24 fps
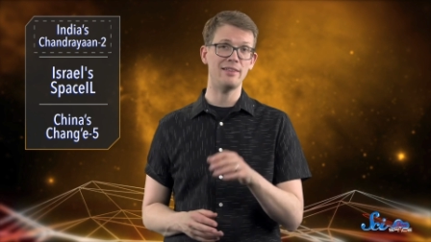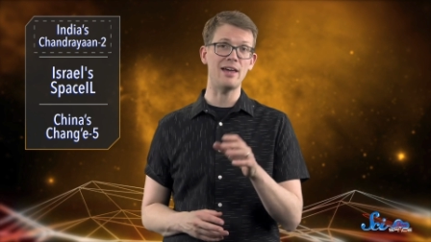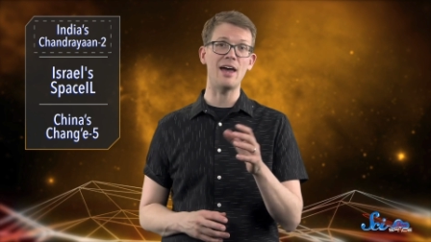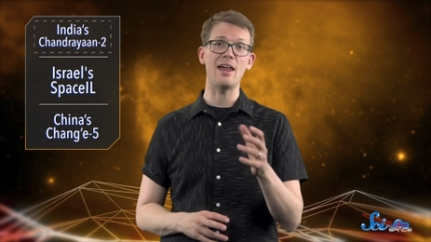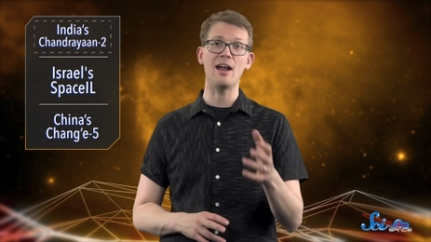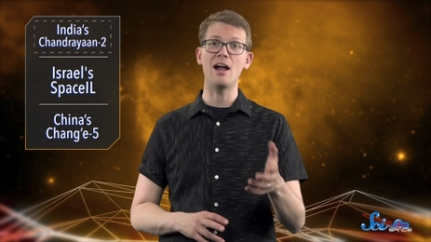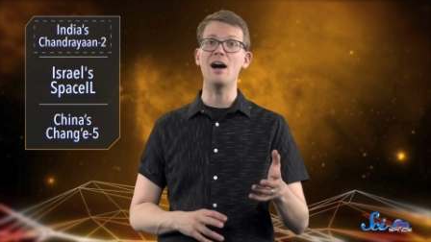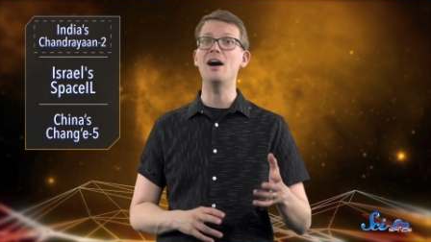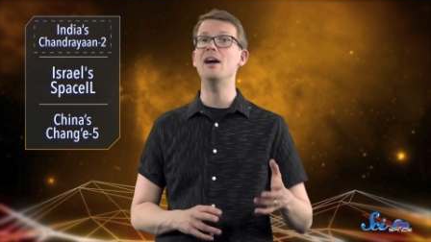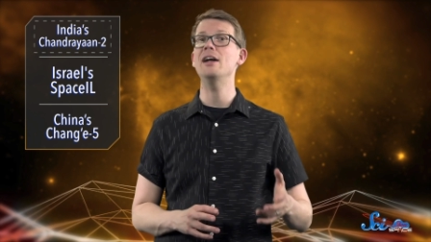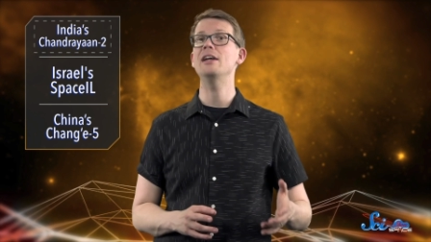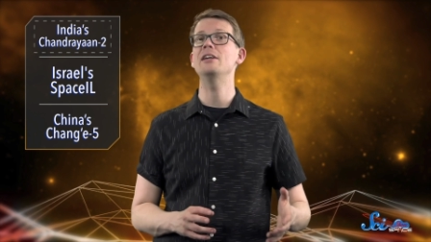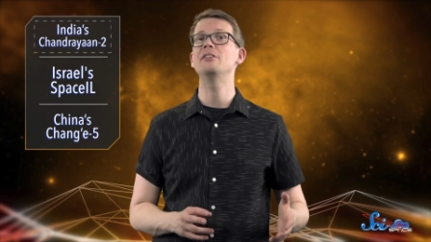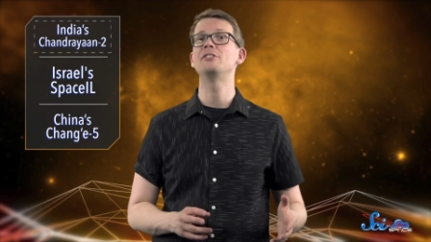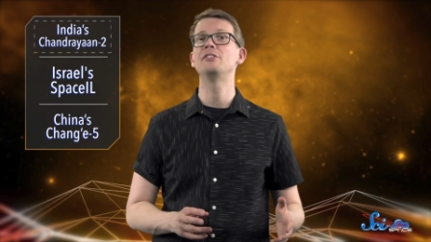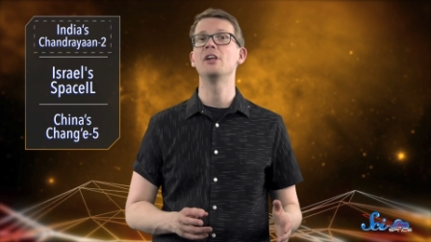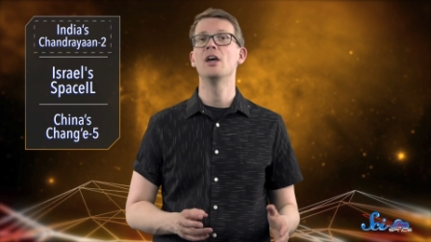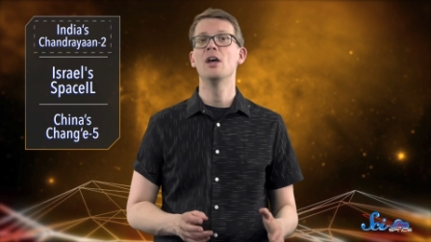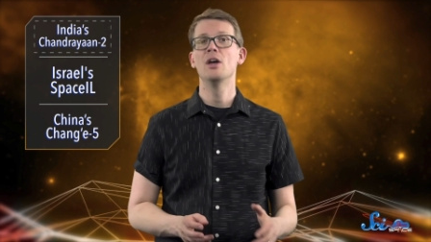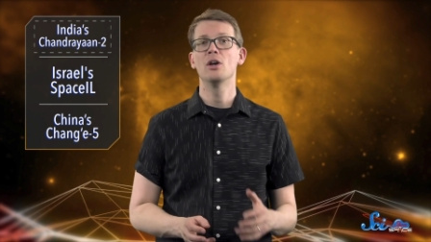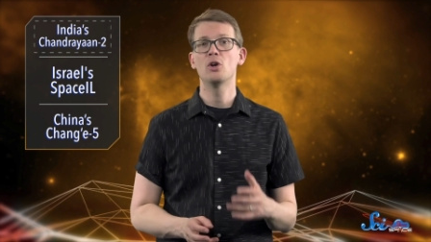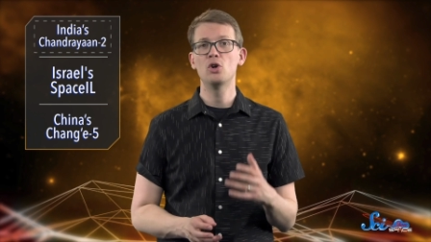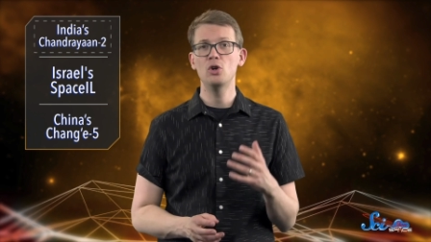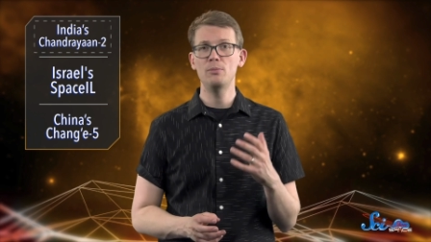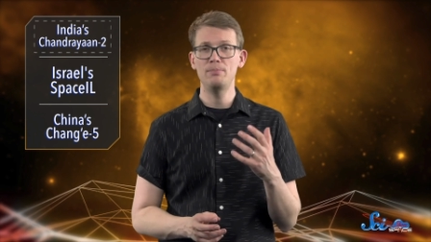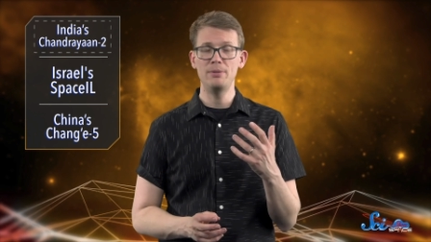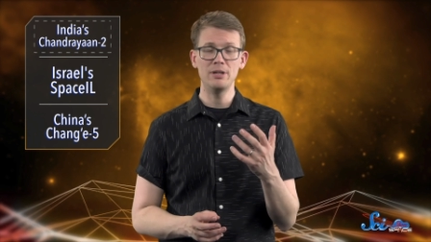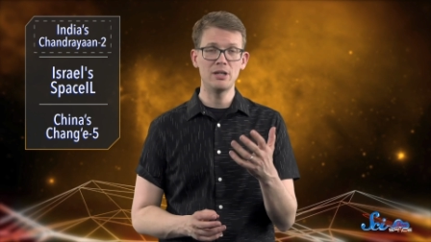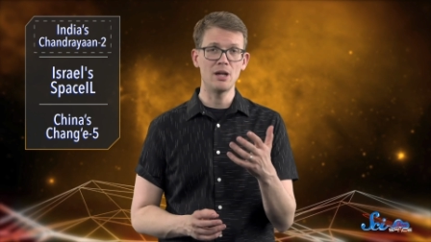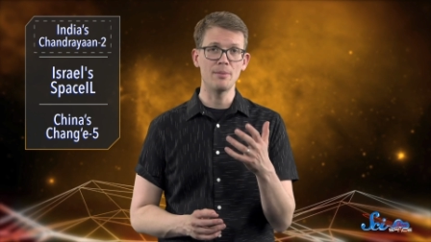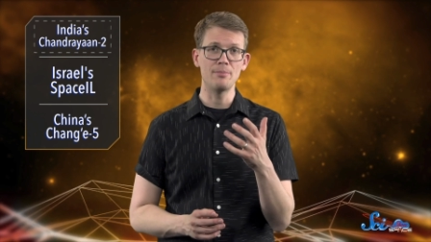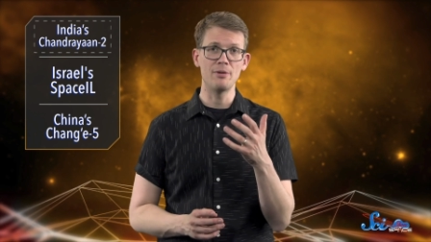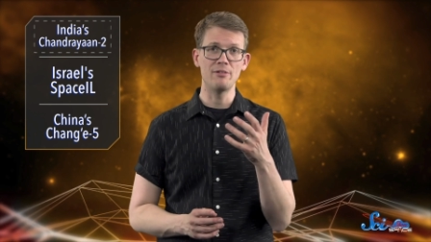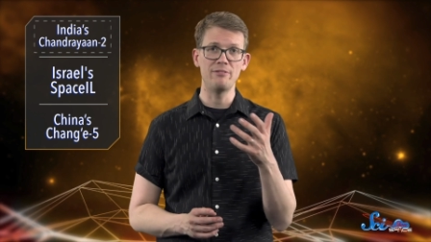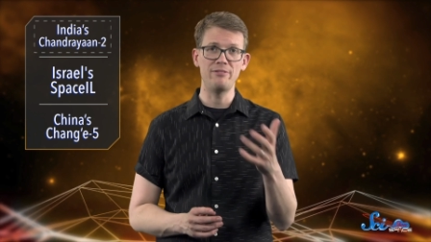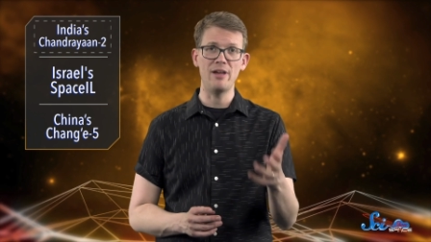that ice could
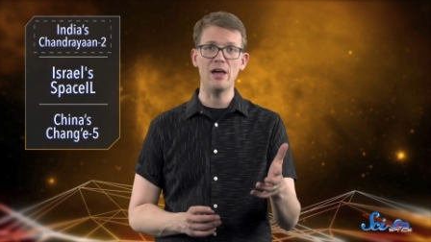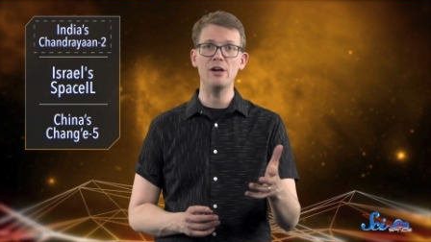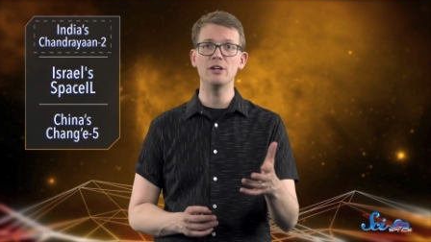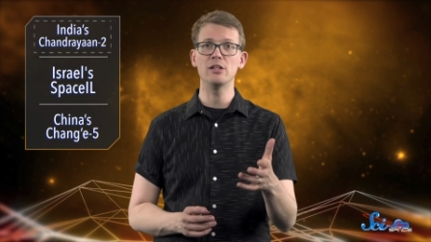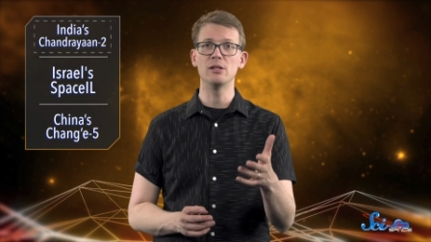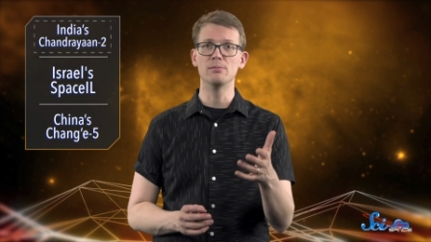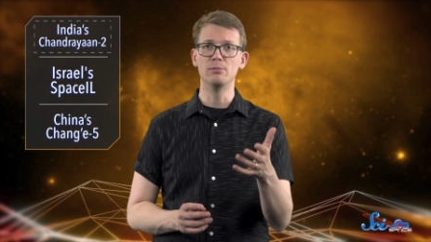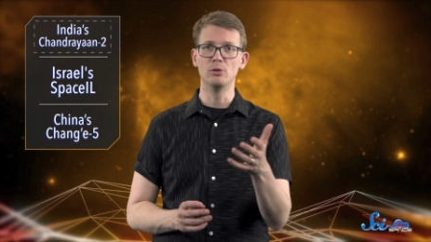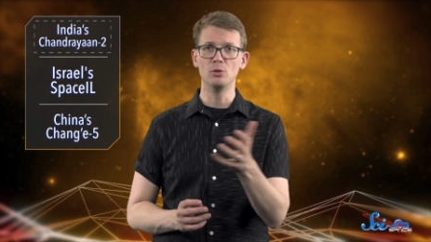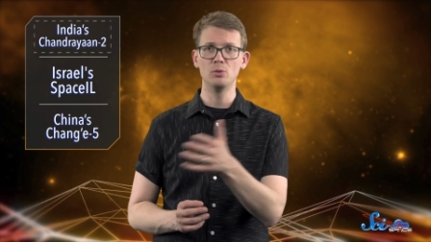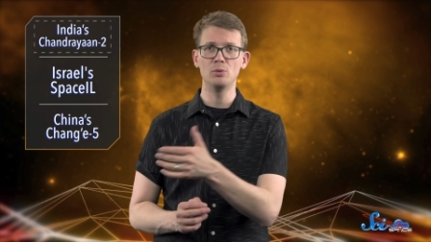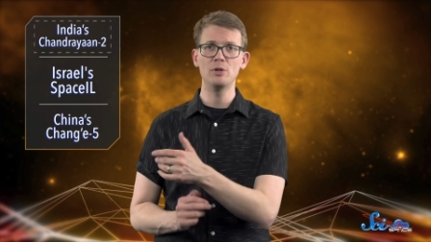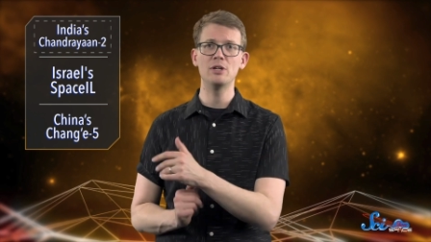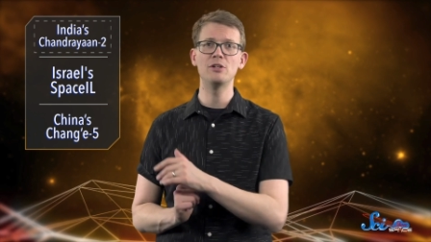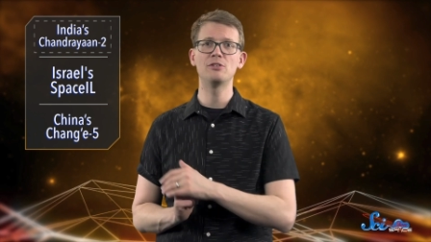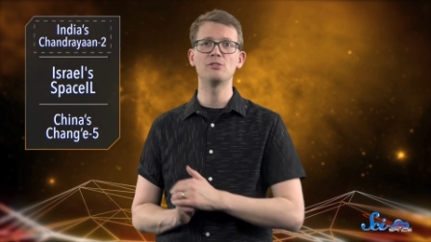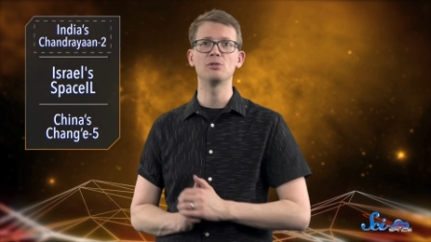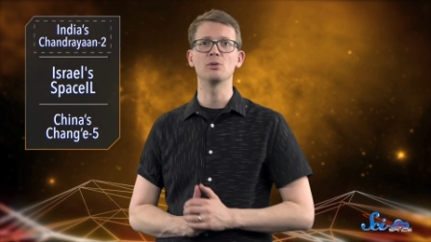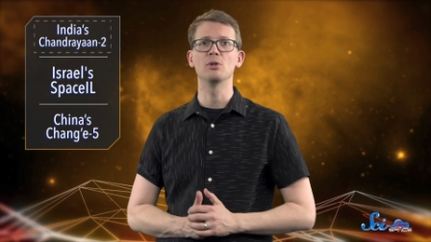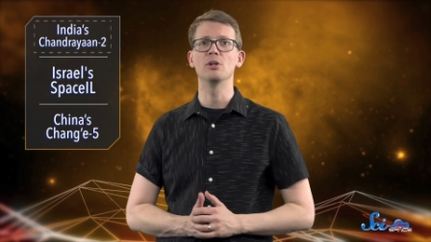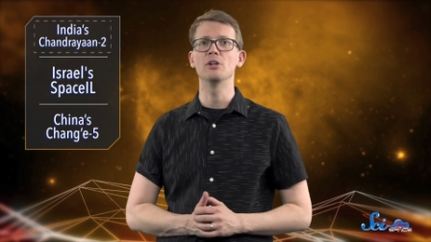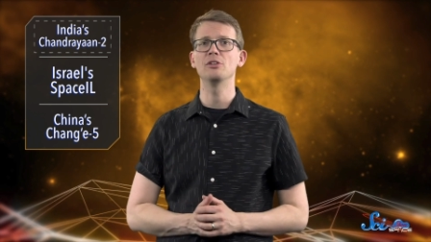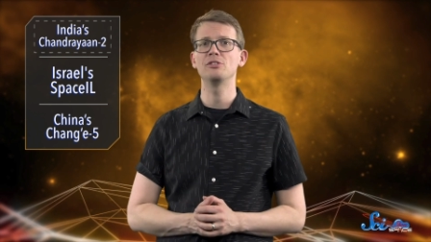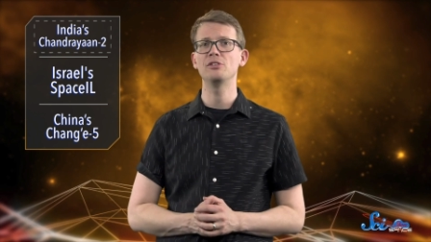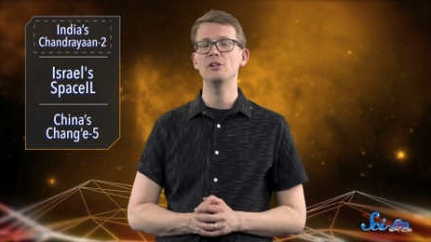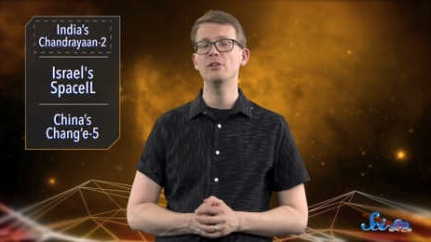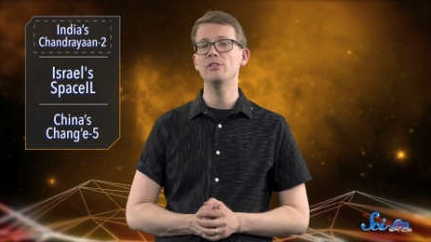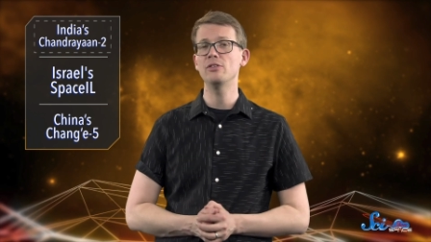become a valuable resource,